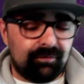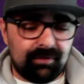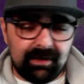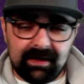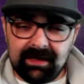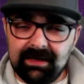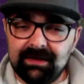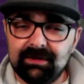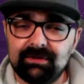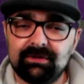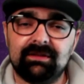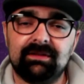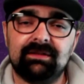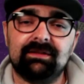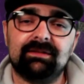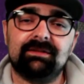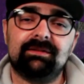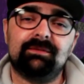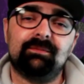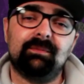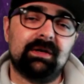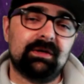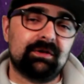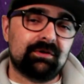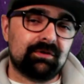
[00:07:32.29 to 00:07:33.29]

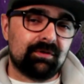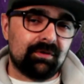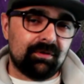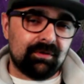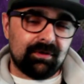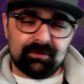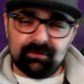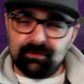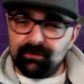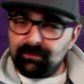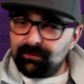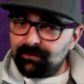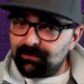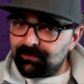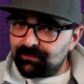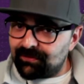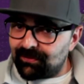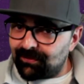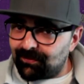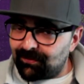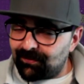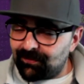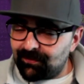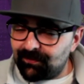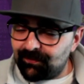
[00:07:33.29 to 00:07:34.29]
Rages, make sure that you use
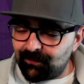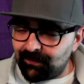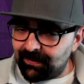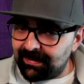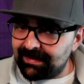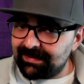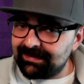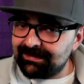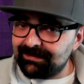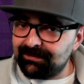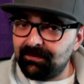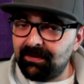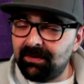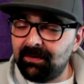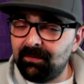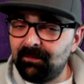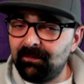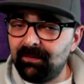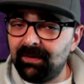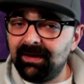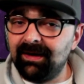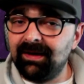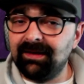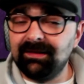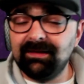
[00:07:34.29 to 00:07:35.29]
the Quakes the right
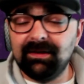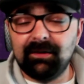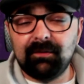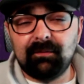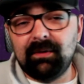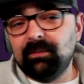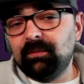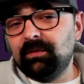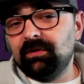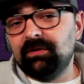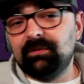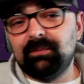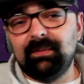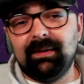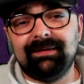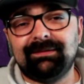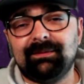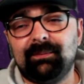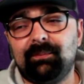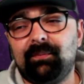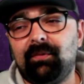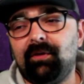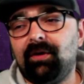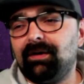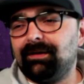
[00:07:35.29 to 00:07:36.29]
way, and then rip this
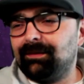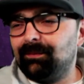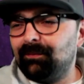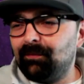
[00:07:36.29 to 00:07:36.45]
base apart.